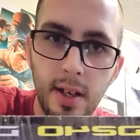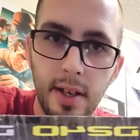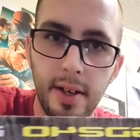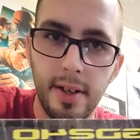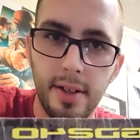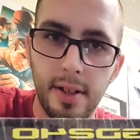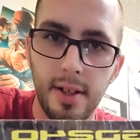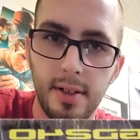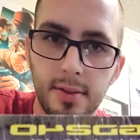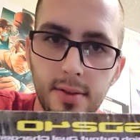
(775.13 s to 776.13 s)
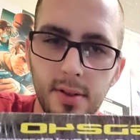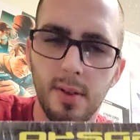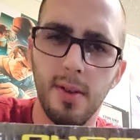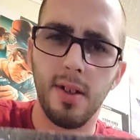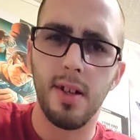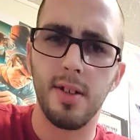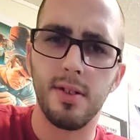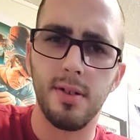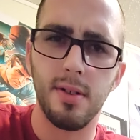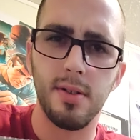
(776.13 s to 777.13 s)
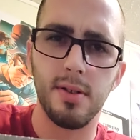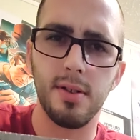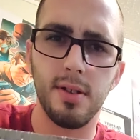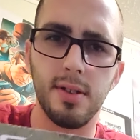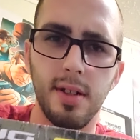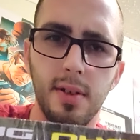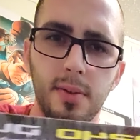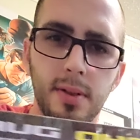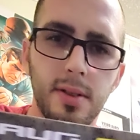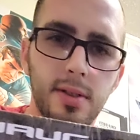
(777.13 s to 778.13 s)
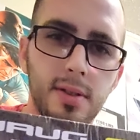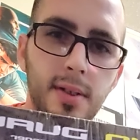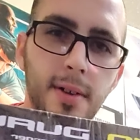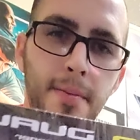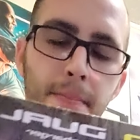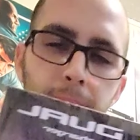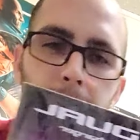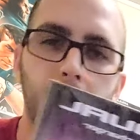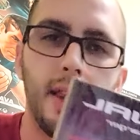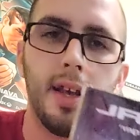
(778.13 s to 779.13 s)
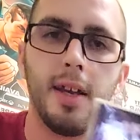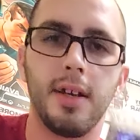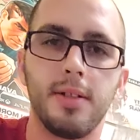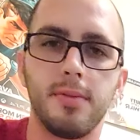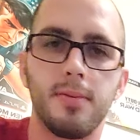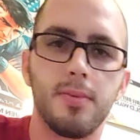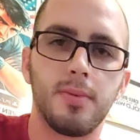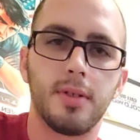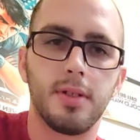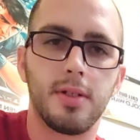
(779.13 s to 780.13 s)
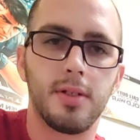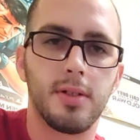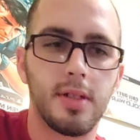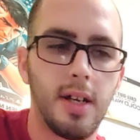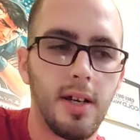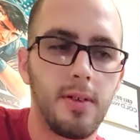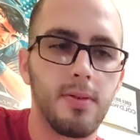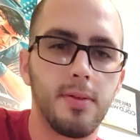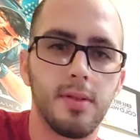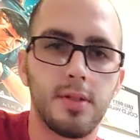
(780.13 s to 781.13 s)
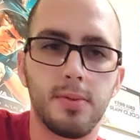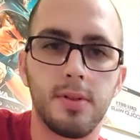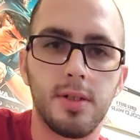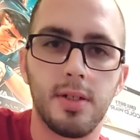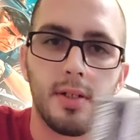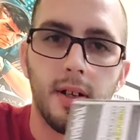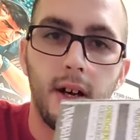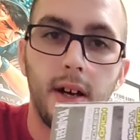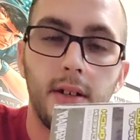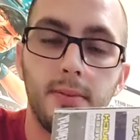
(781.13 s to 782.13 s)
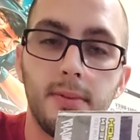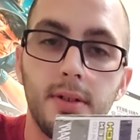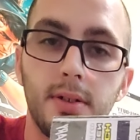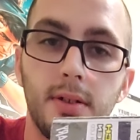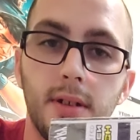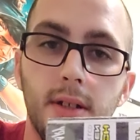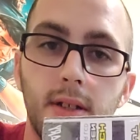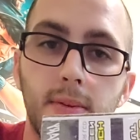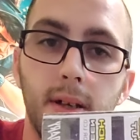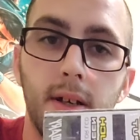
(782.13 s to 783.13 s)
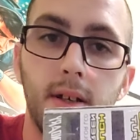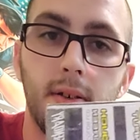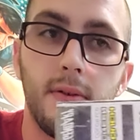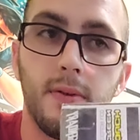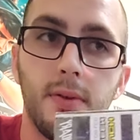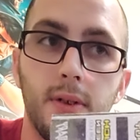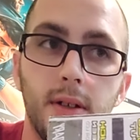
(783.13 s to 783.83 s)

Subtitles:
And she was like, what kind of charger is this? I don't want this. And, well, it turns out this particular item lists on eBay for